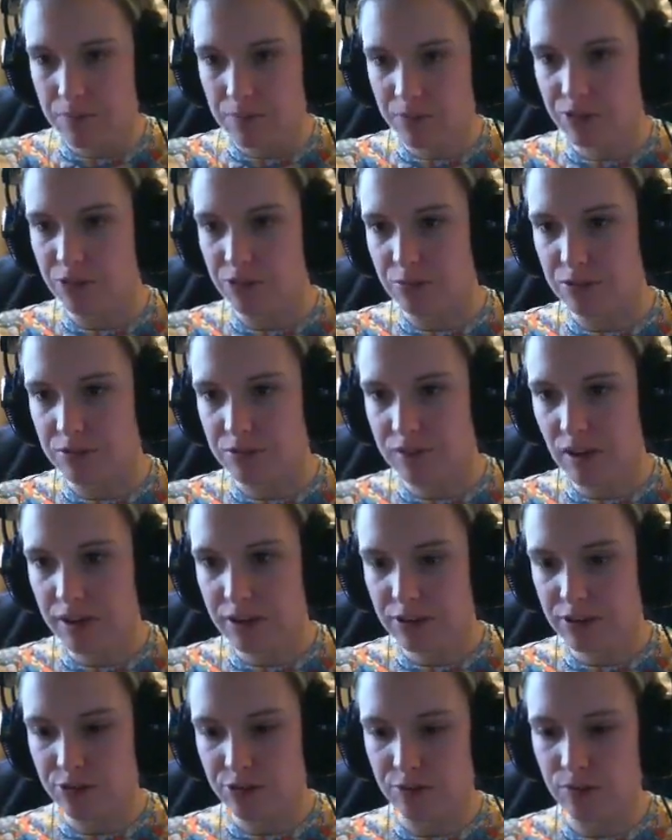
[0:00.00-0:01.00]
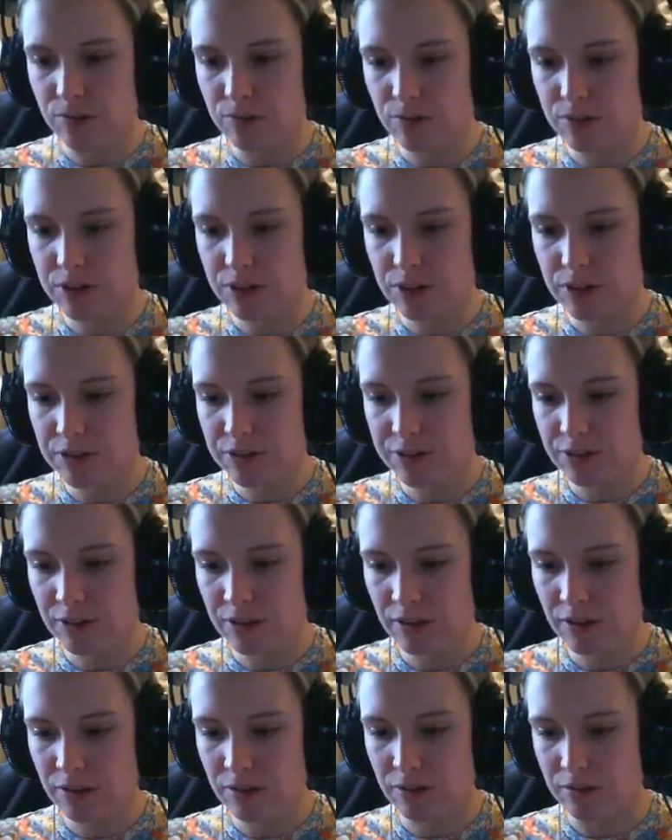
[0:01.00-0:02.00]
Some dividers for
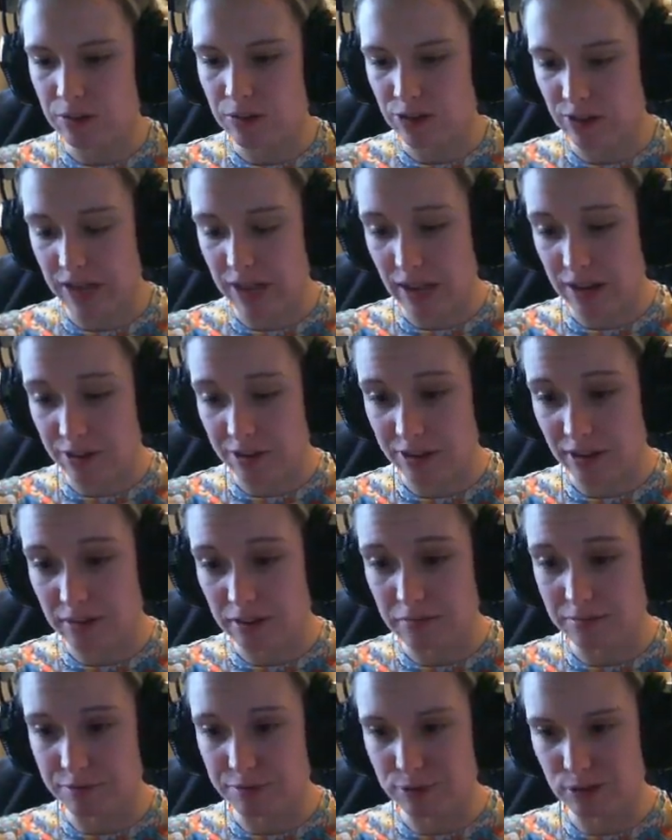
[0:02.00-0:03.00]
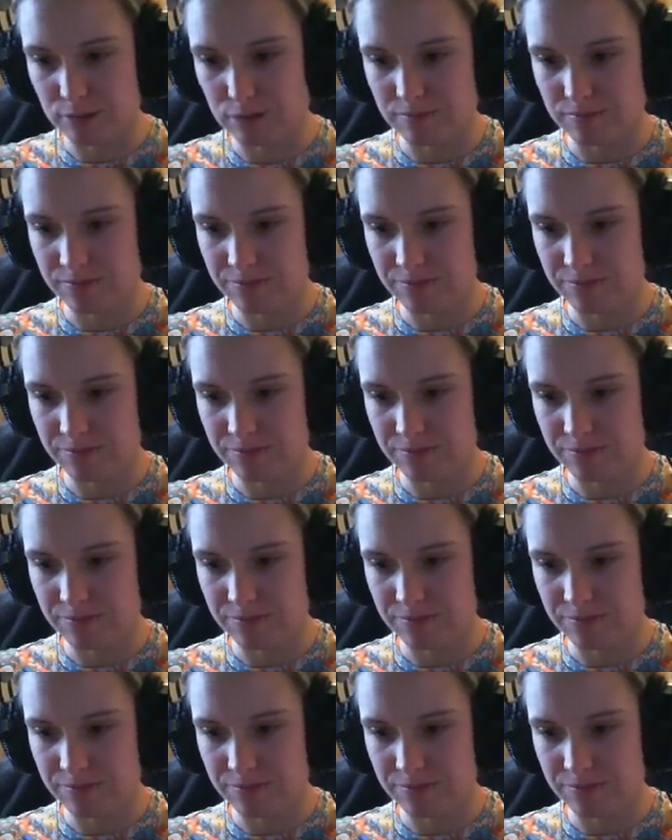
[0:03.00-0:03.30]
organising, which again is helpful